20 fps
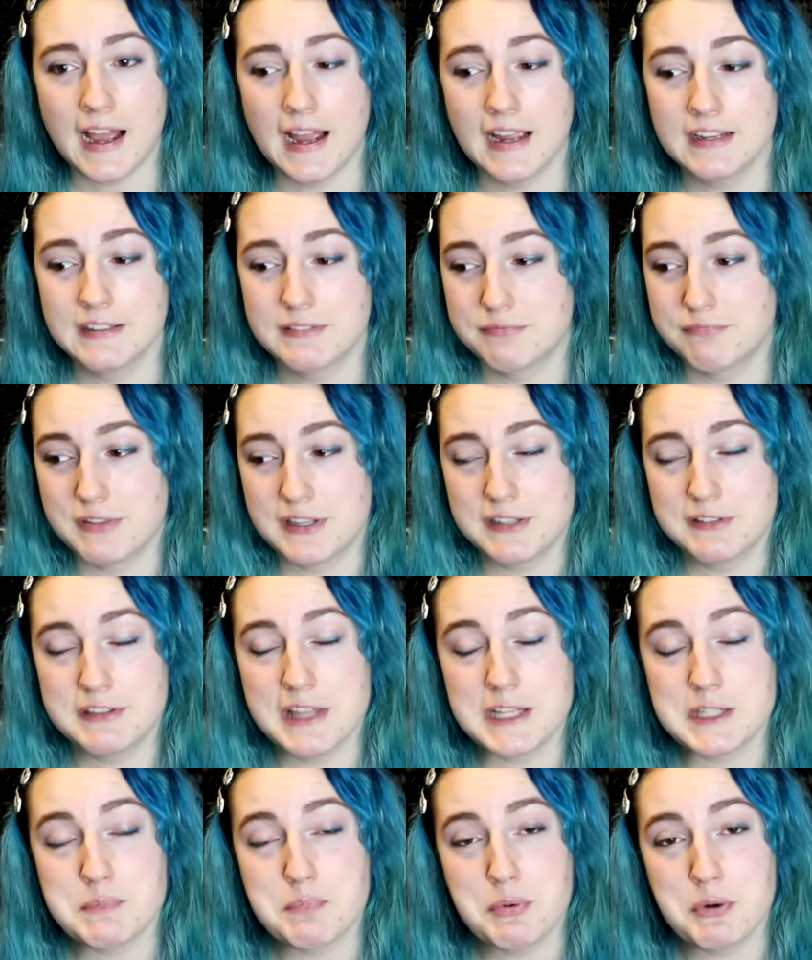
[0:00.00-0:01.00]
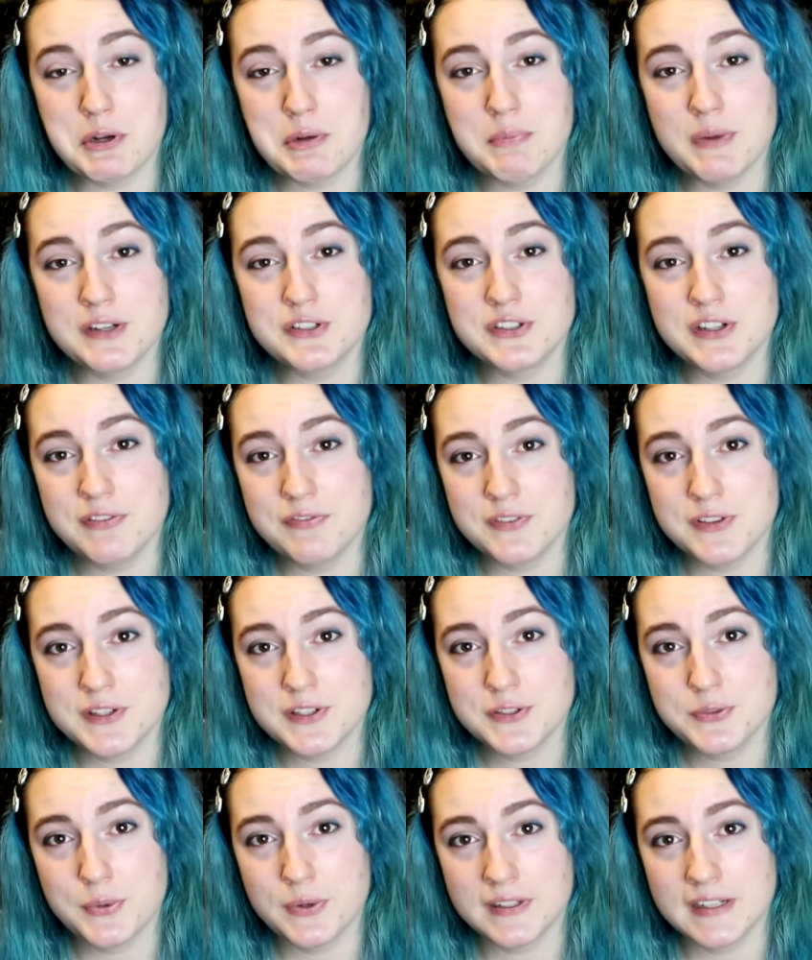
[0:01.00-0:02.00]
I think that's pretty much it
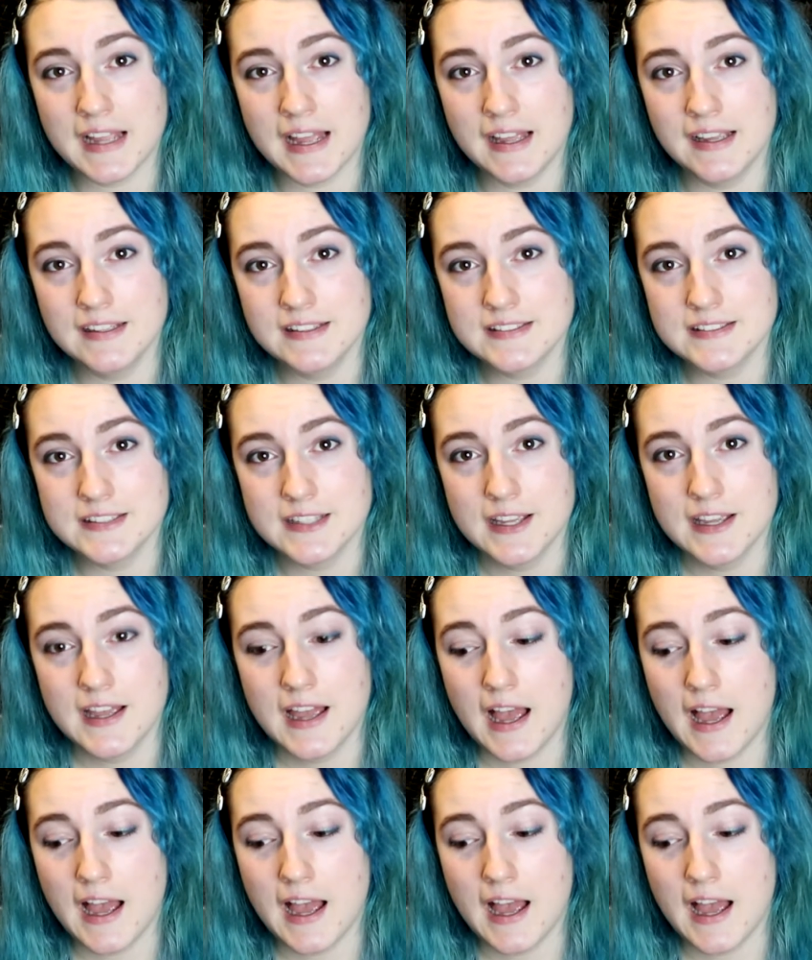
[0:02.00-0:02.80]
for this one, guys.